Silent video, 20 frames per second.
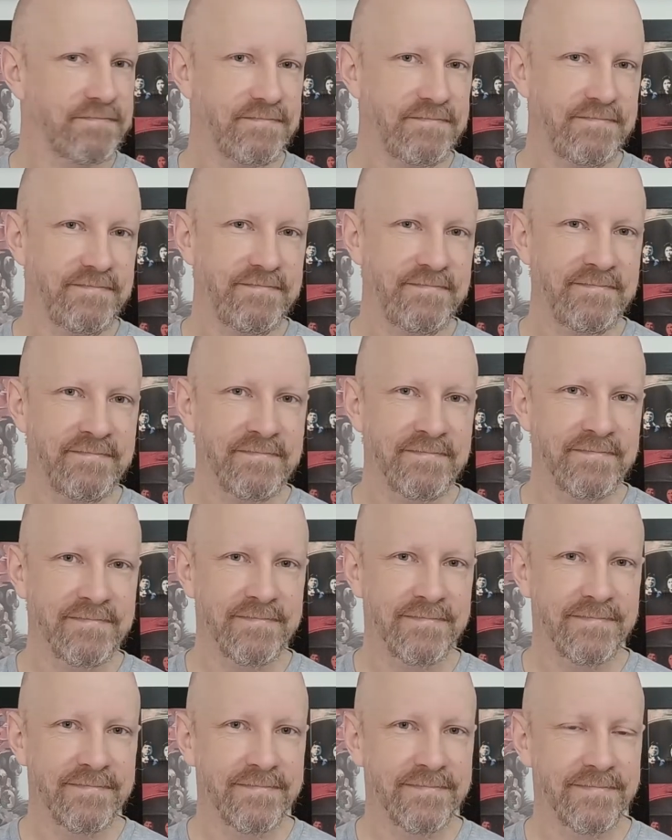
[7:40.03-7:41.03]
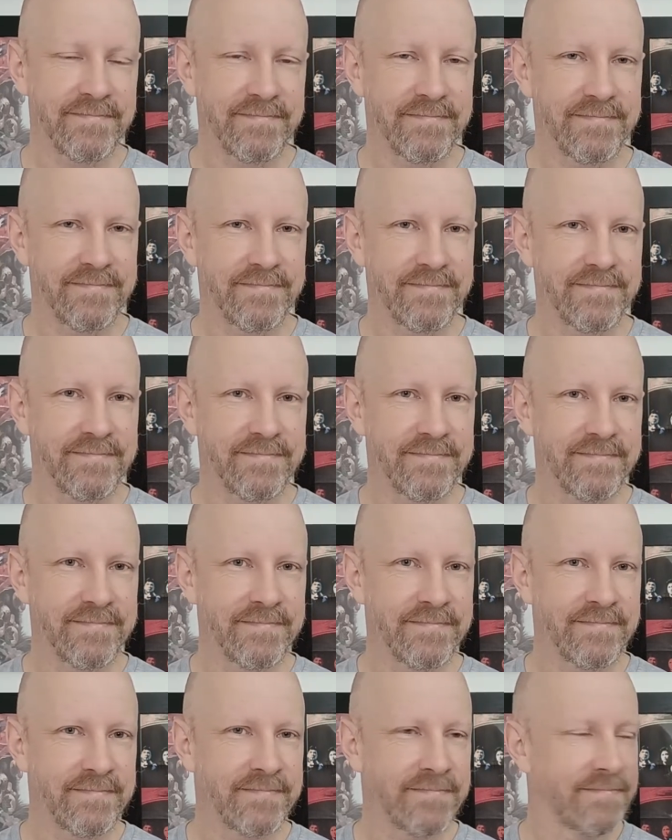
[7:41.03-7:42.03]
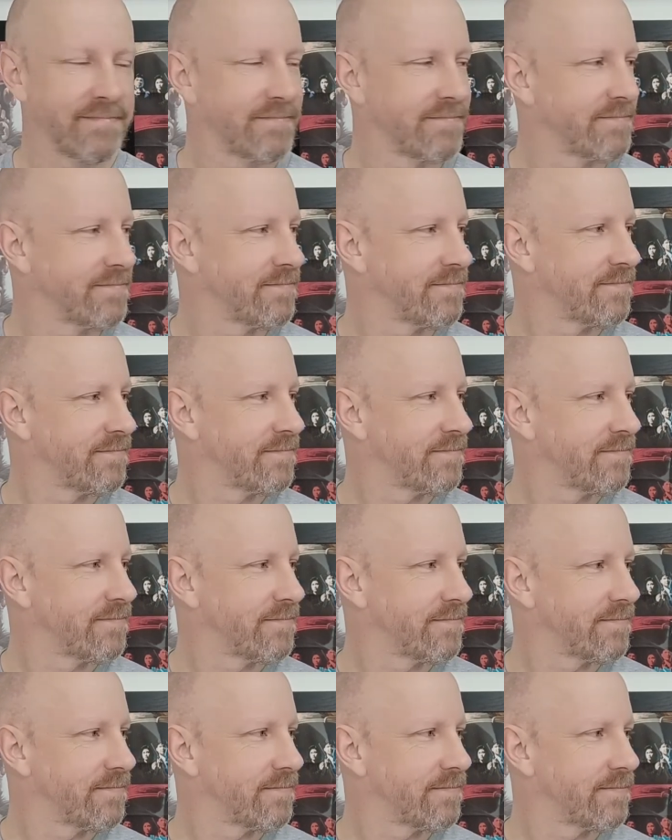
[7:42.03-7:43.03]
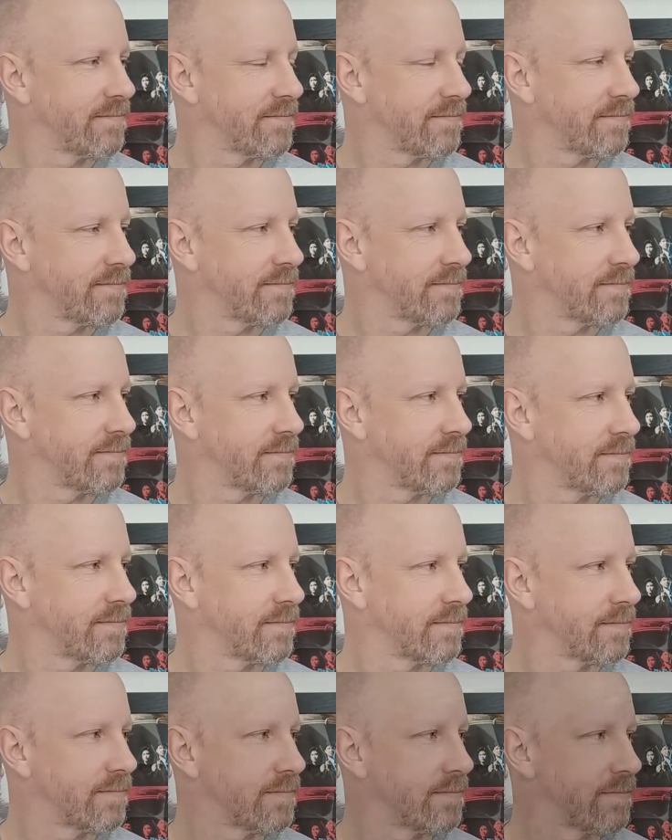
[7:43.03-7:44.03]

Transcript: (silent)